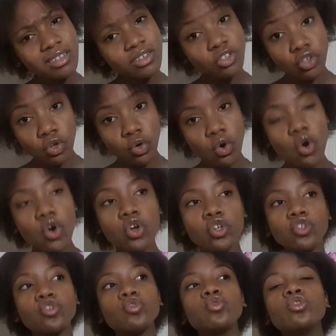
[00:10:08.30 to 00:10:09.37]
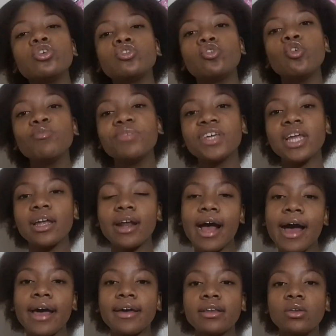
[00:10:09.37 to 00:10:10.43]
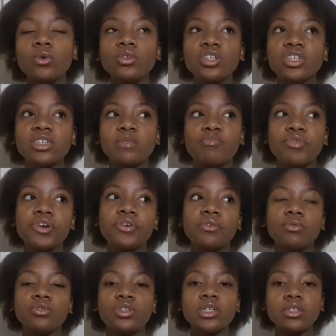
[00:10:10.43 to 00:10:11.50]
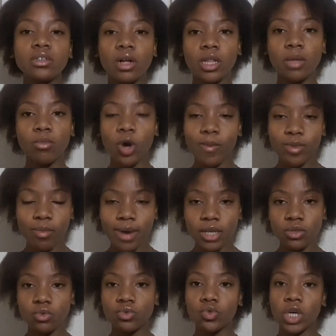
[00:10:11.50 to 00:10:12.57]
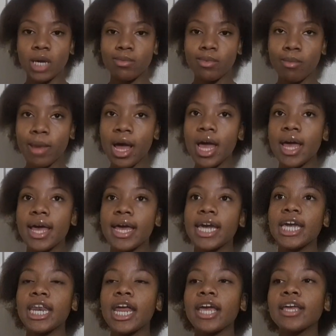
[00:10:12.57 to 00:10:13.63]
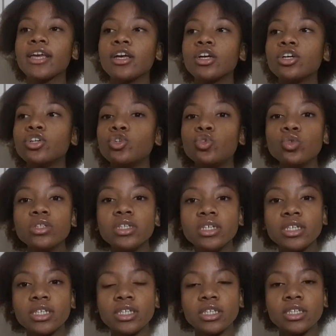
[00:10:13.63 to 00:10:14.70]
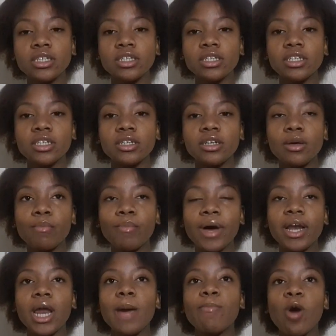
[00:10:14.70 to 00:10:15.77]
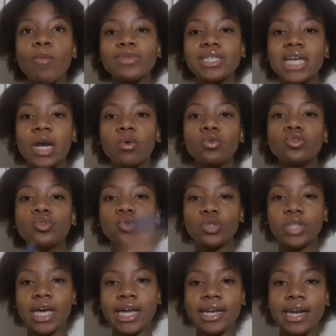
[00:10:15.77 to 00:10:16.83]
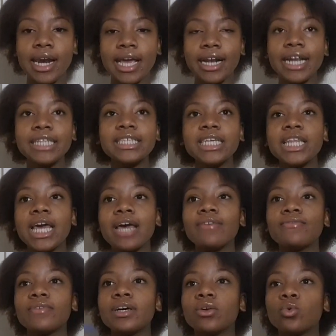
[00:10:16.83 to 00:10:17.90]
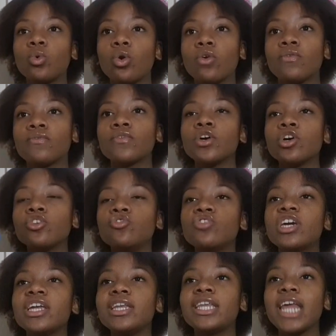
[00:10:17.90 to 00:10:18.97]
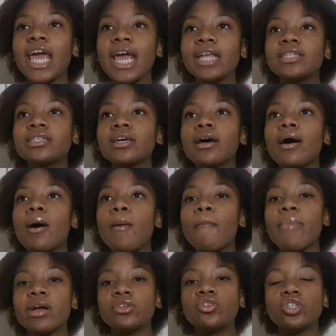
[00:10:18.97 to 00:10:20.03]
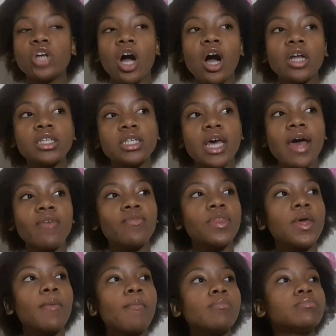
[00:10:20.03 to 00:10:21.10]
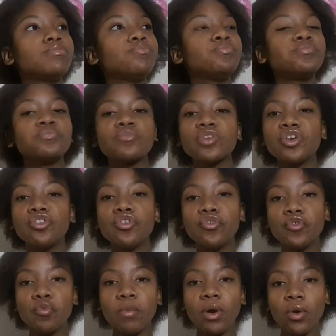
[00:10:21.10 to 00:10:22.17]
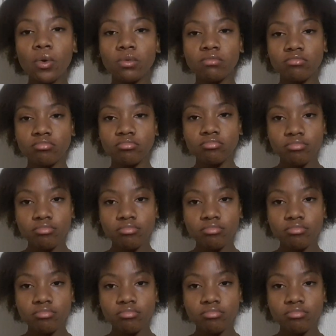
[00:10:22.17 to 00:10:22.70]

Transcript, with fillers: you know so don't be that guy don't just break rules just tell them compromise about okay mama can i do this but i promise that i won't do that like let's say they have a rule of you can date but you can't have them in your room alone